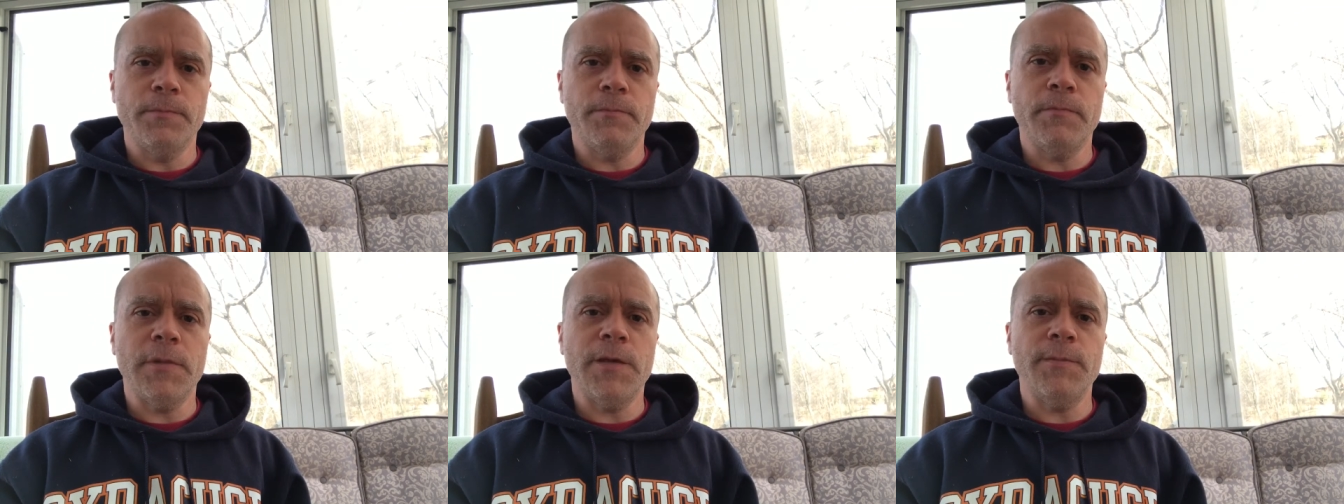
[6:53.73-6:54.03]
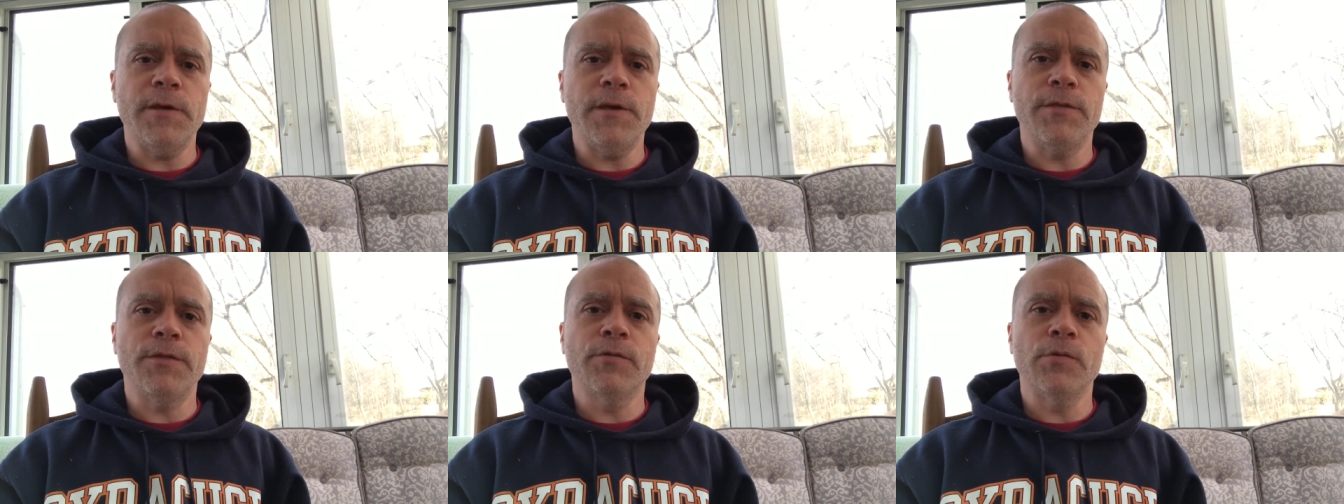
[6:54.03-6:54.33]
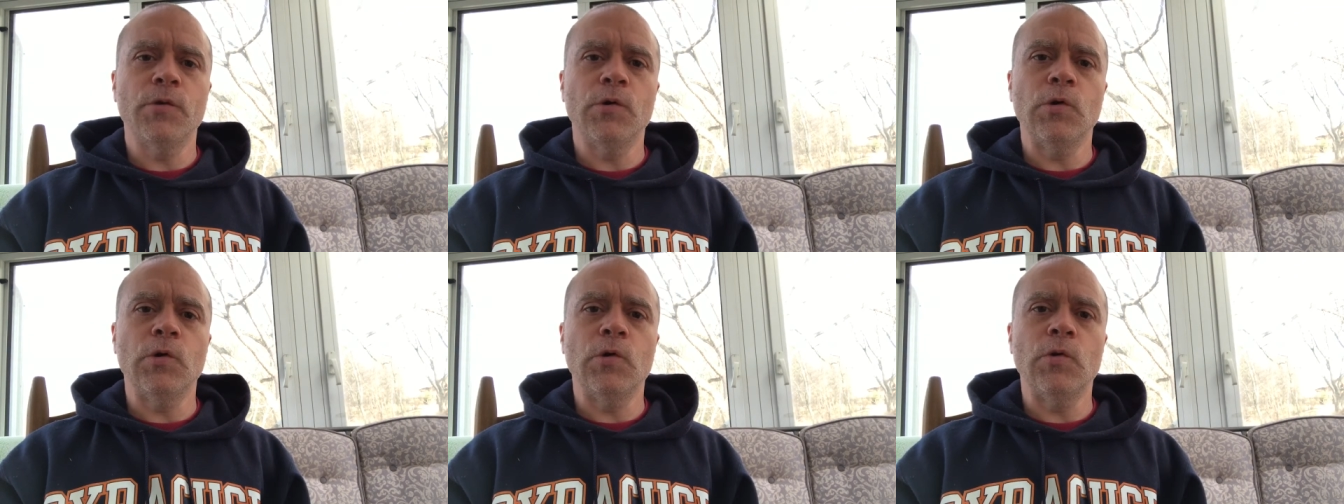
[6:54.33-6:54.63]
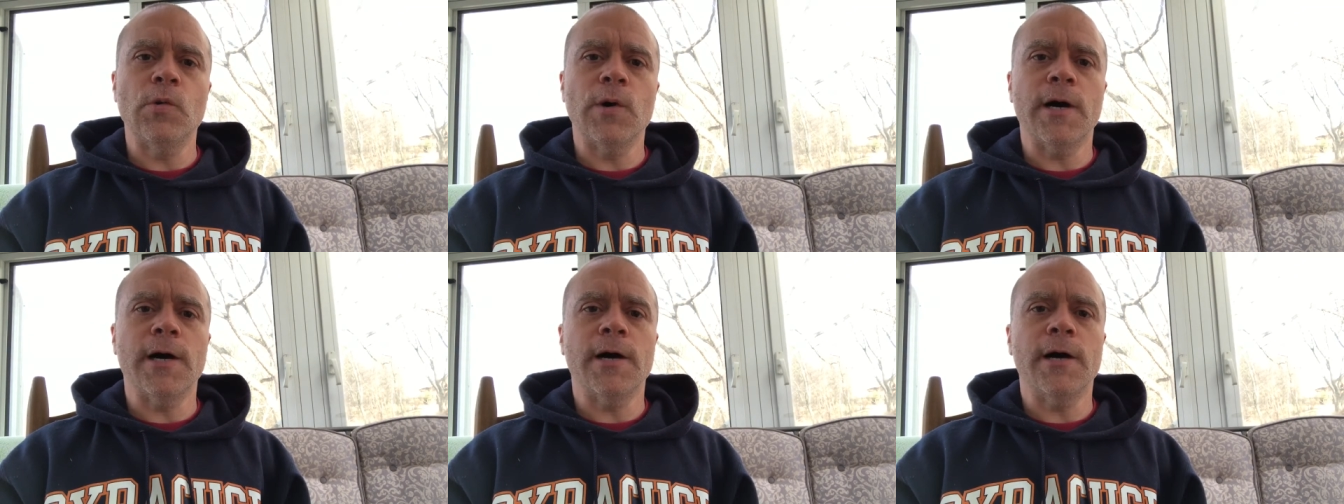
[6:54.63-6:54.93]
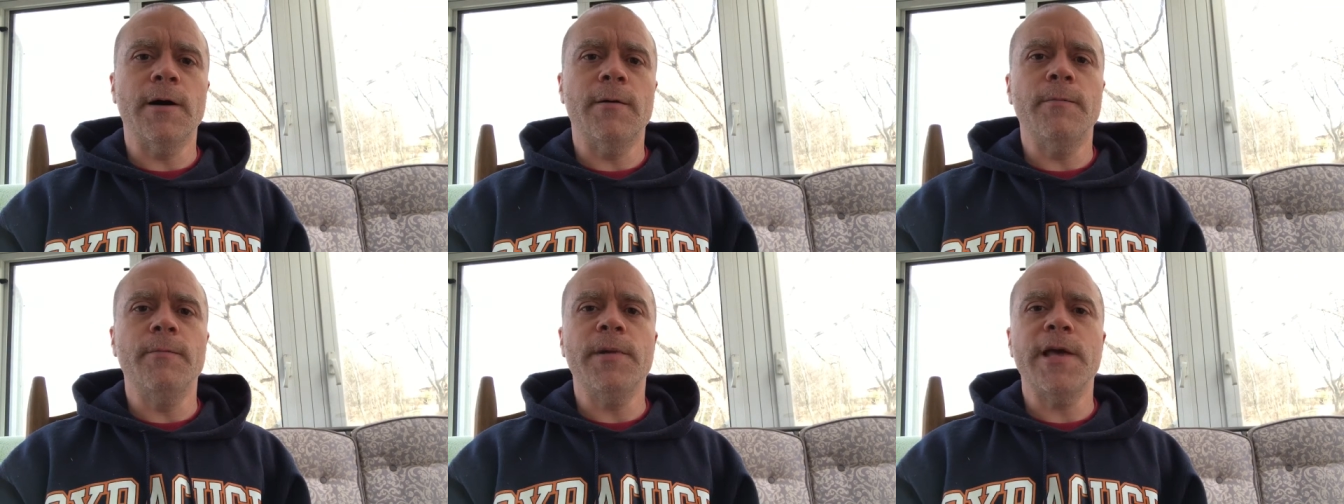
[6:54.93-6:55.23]
maybe through
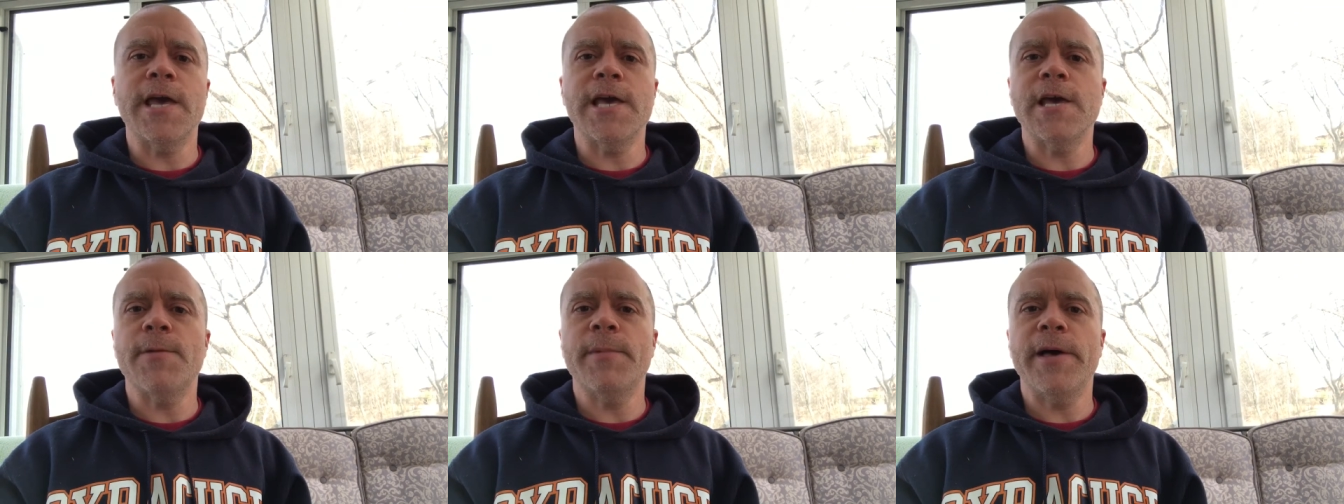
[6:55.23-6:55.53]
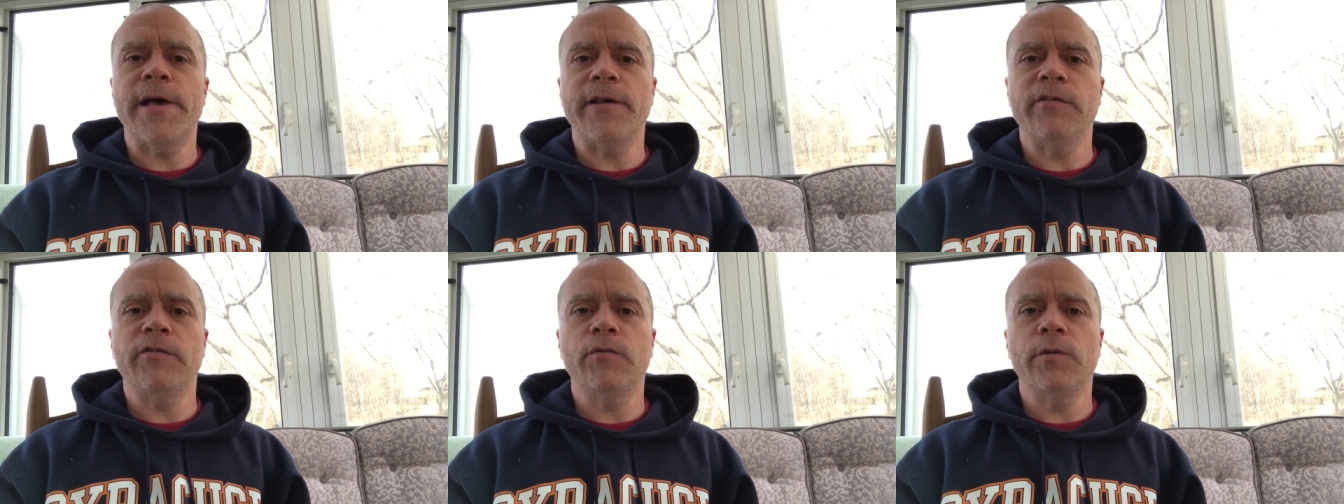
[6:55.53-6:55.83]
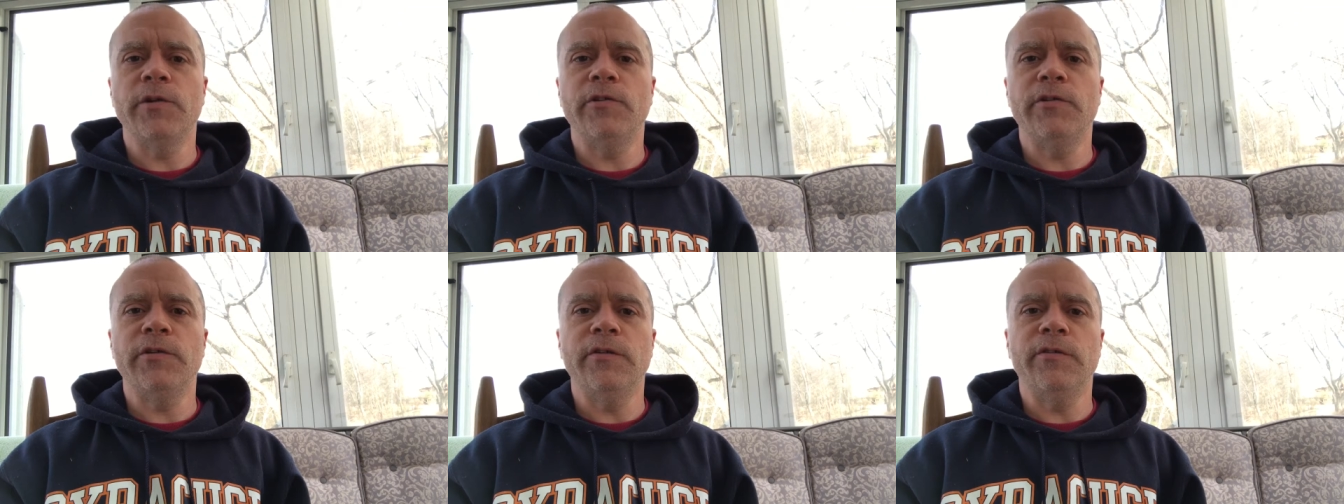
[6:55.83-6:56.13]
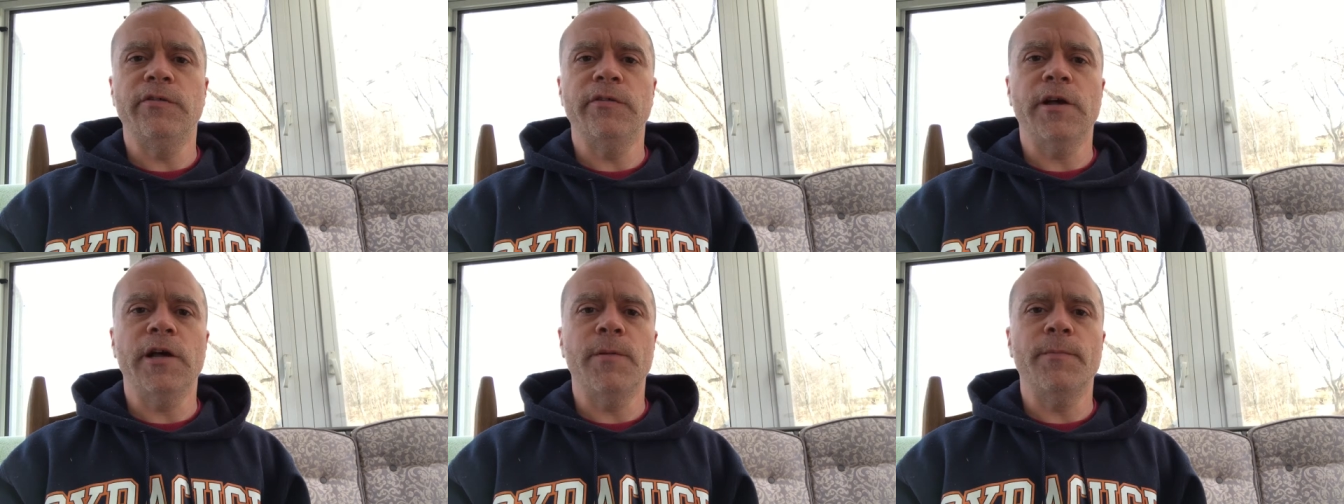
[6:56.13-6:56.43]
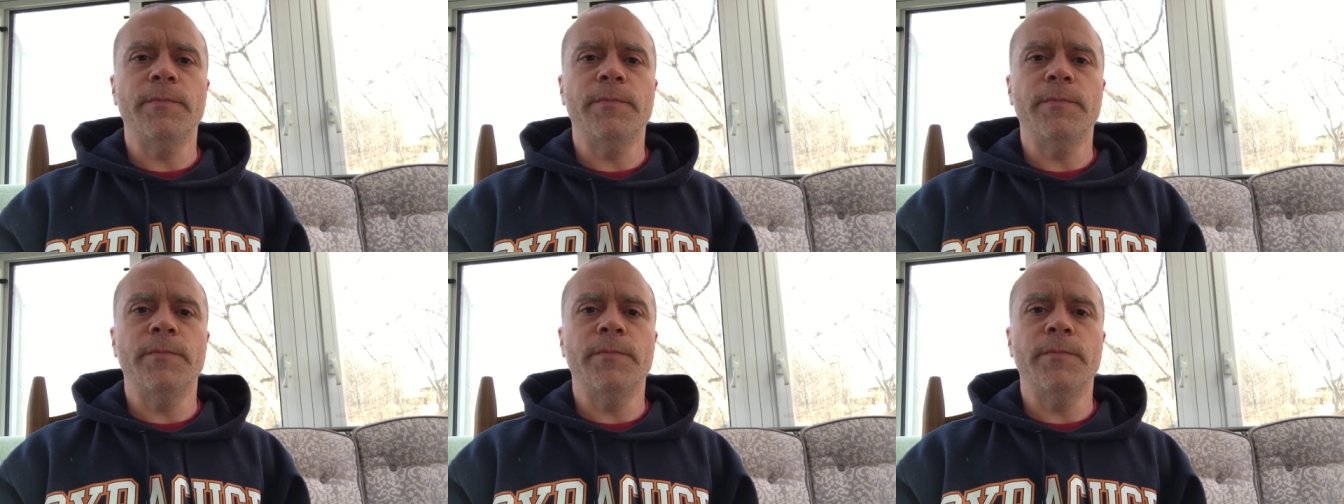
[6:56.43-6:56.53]
AMS, which is